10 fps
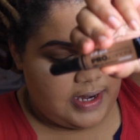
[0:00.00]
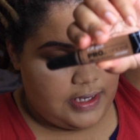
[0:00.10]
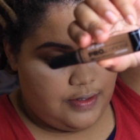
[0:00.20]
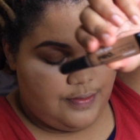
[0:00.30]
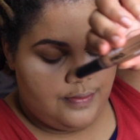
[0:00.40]
one I
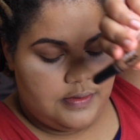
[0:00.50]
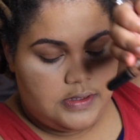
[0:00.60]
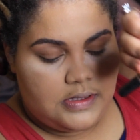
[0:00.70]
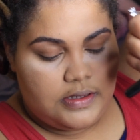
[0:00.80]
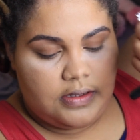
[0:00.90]

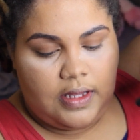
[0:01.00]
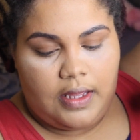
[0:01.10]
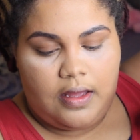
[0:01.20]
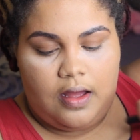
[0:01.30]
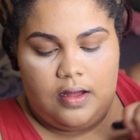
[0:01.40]
use to
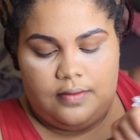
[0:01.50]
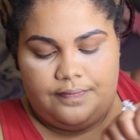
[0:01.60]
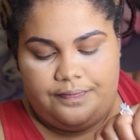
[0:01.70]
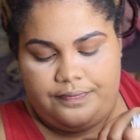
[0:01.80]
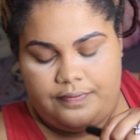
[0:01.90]
like
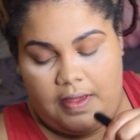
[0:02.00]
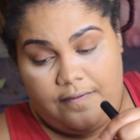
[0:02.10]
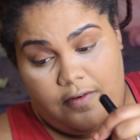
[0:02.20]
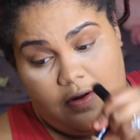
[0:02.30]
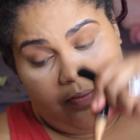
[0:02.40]

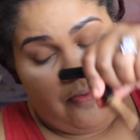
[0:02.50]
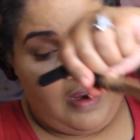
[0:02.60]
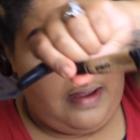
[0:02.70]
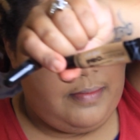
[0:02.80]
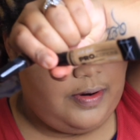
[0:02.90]
for a
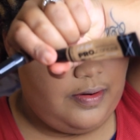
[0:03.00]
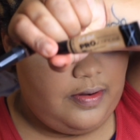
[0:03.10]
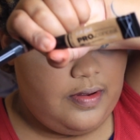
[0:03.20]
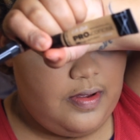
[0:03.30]
primer